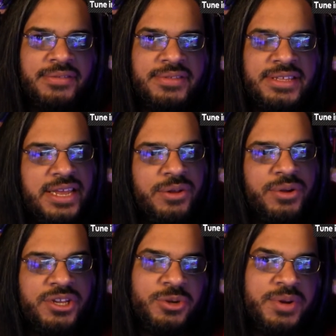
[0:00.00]

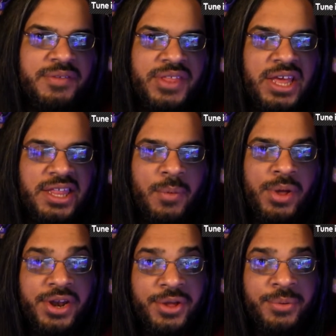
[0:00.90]
Nintendo can do whatever the hell they
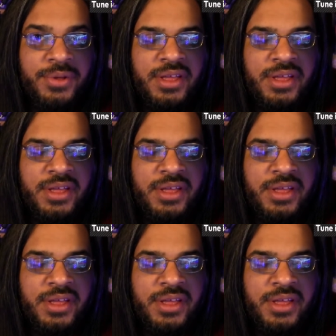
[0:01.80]
want to do.